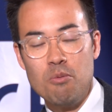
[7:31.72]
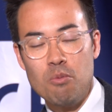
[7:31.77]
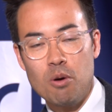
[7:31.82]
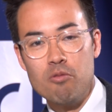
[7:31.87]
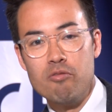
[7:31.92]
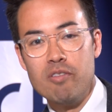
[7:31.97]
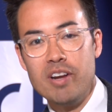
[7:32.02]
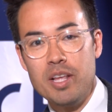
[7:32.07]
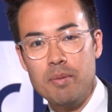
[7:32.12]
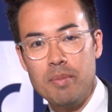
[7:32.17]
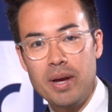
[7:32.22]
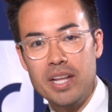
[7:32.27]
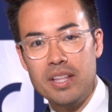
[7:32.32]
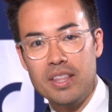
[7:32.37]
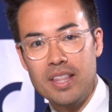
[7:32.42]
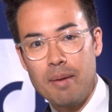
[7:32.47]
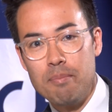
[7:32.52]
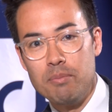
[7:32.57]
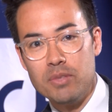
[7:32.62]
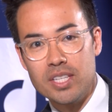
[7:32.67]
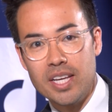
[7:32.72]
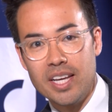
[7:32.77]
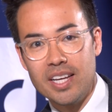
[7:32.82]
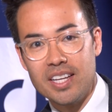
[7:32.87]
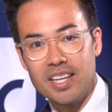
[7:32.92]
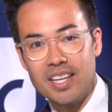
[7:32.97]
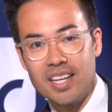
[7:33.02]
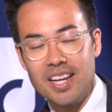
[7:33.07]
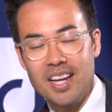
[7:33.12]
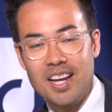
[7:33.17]
what really made them
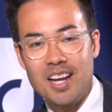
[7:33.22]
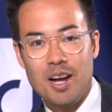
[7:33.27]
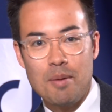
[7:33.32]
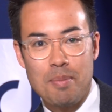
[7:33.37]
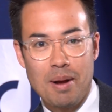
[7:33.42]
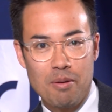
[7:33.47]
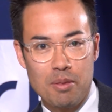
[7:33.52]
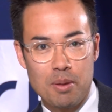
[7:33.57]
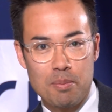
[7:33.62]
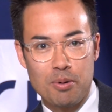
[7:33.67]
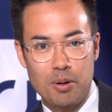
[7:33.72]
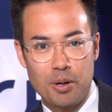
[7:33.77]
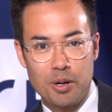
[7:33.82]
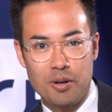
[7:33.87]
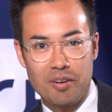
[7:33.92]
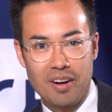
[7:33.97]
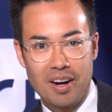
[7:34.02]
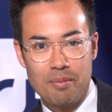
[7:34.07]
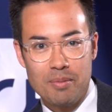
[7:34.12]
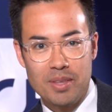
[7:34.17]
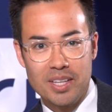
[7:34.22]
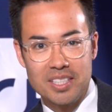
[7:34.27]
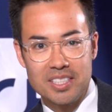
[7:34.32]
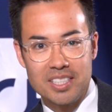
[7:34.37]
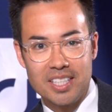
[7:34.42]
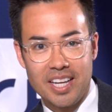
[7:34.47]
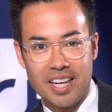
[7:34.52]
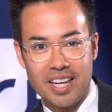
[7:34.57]
tick about the programme this